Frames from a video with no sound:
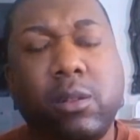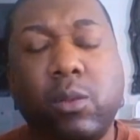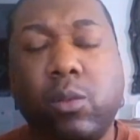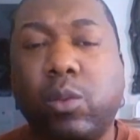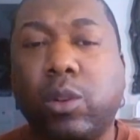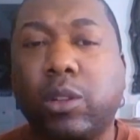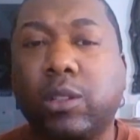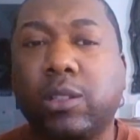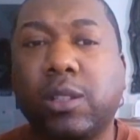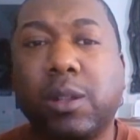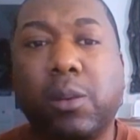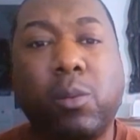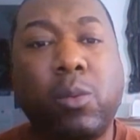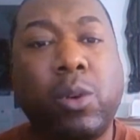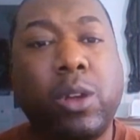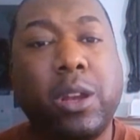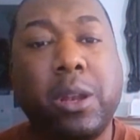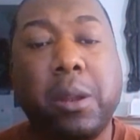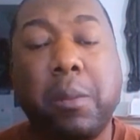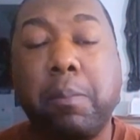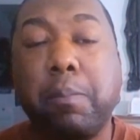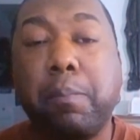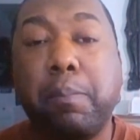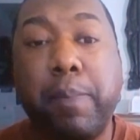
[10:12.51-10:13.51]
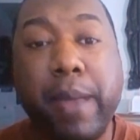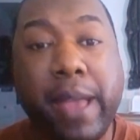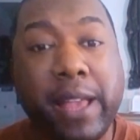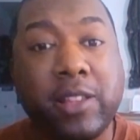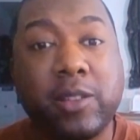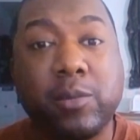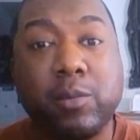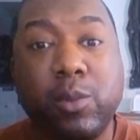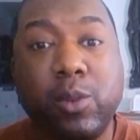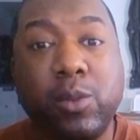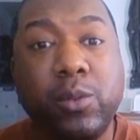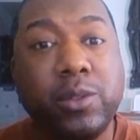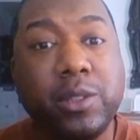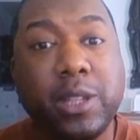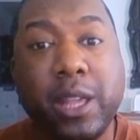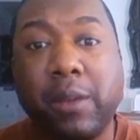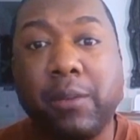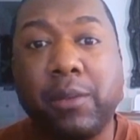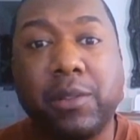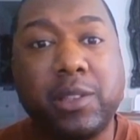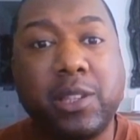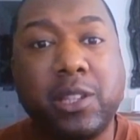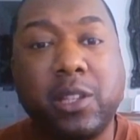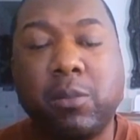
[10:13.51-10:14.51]
was one of the best movies I've
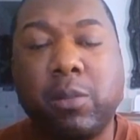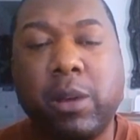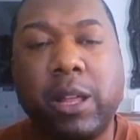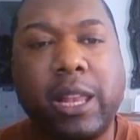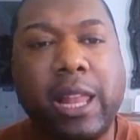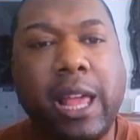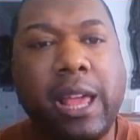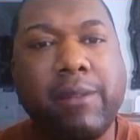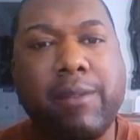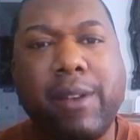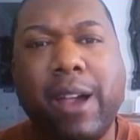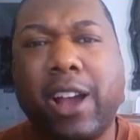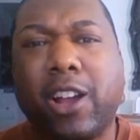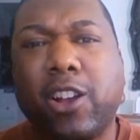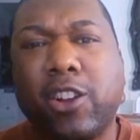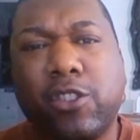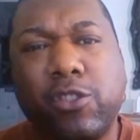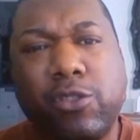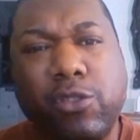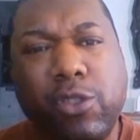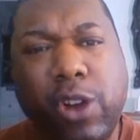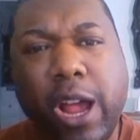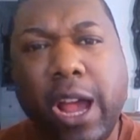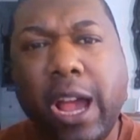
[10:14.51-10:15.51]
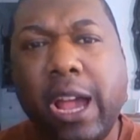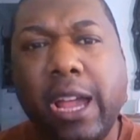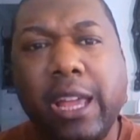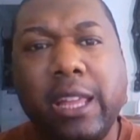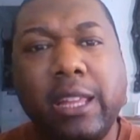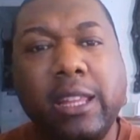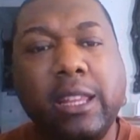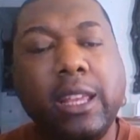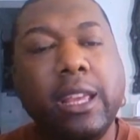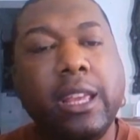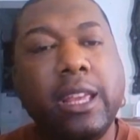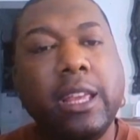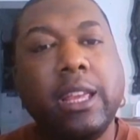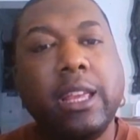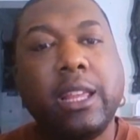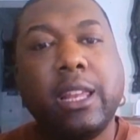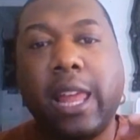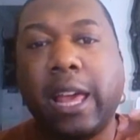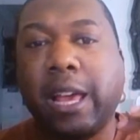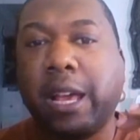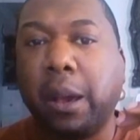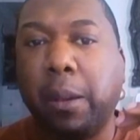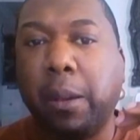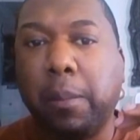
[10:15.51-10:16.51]
ever seen in my life. I cried
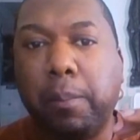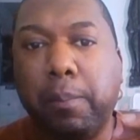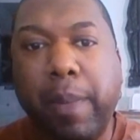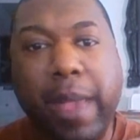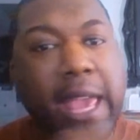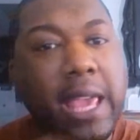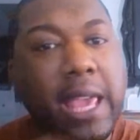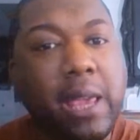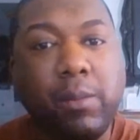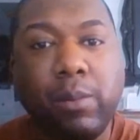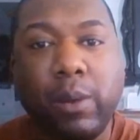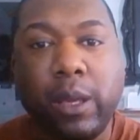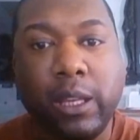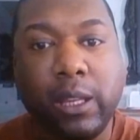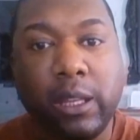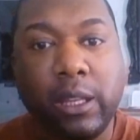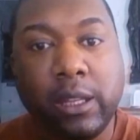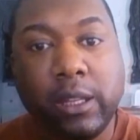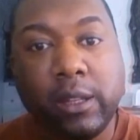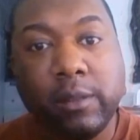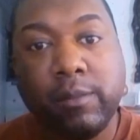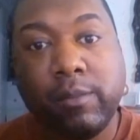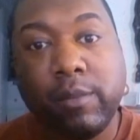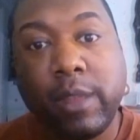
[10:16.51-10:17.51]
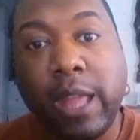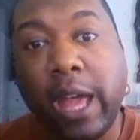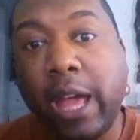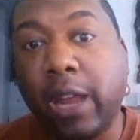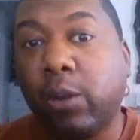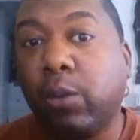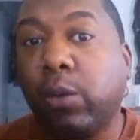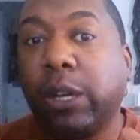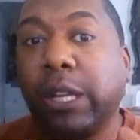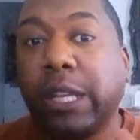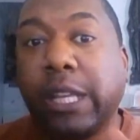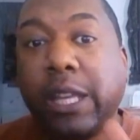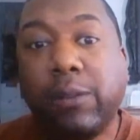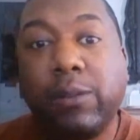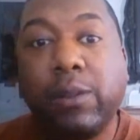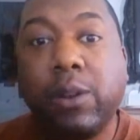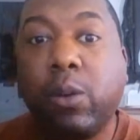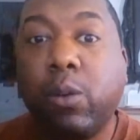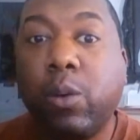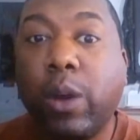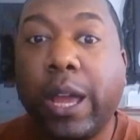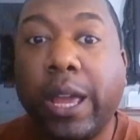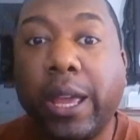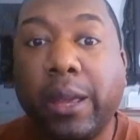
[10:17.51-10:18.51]
like a baby. I don't want to give it
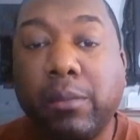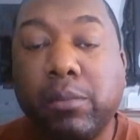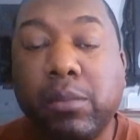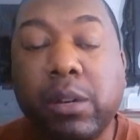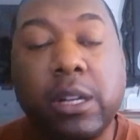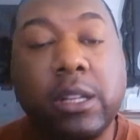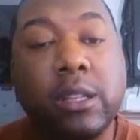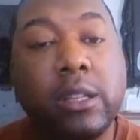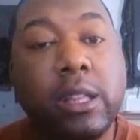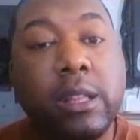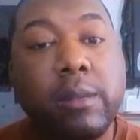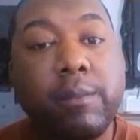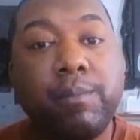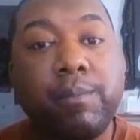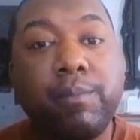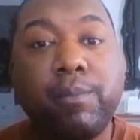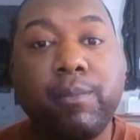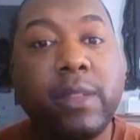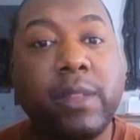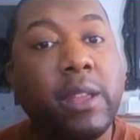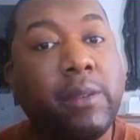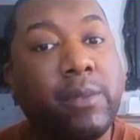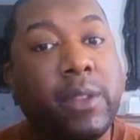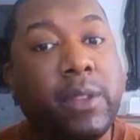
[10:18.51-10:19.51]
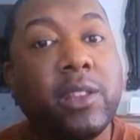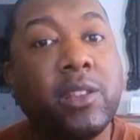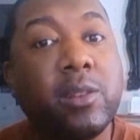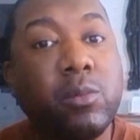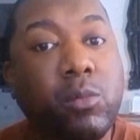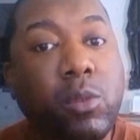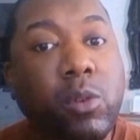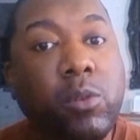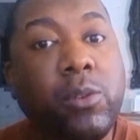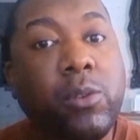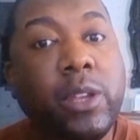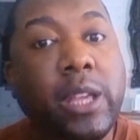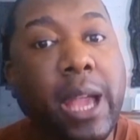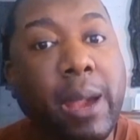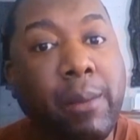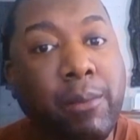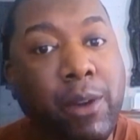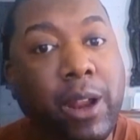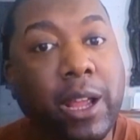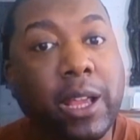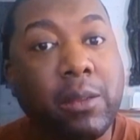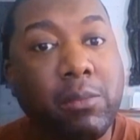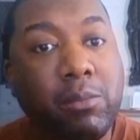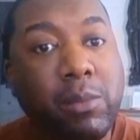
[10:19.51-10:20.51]
away, but if there's a movie I'm
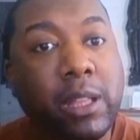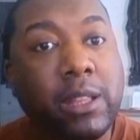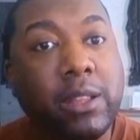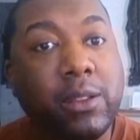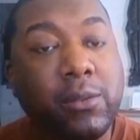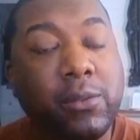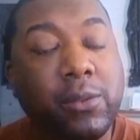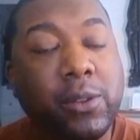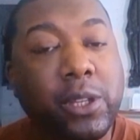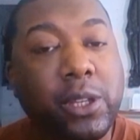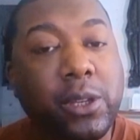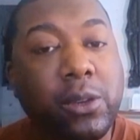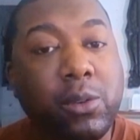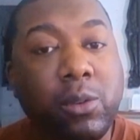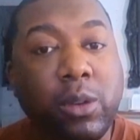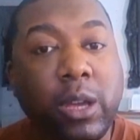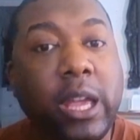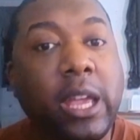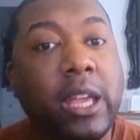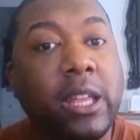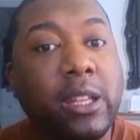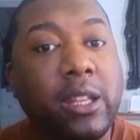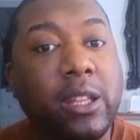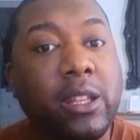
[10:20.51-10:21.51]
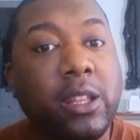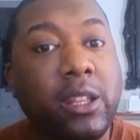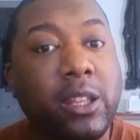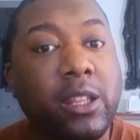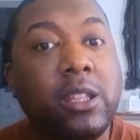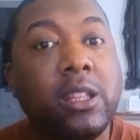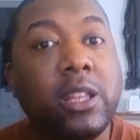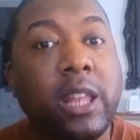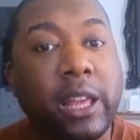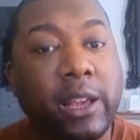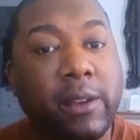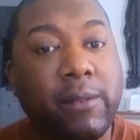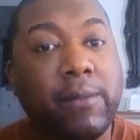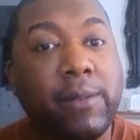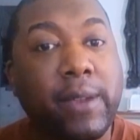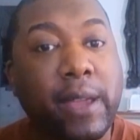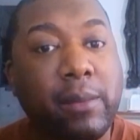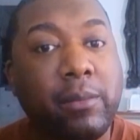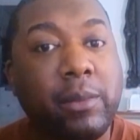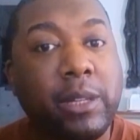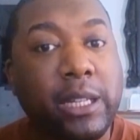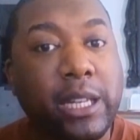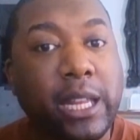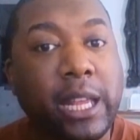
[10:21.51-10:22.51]
recommending for you and like a
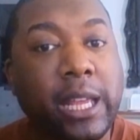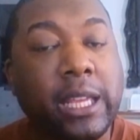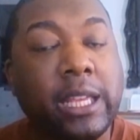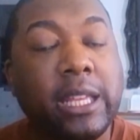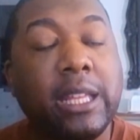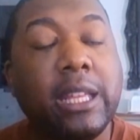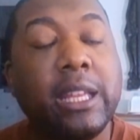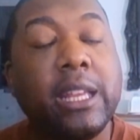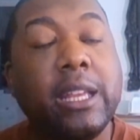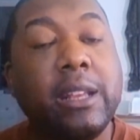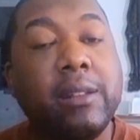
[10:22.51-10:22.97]
family night,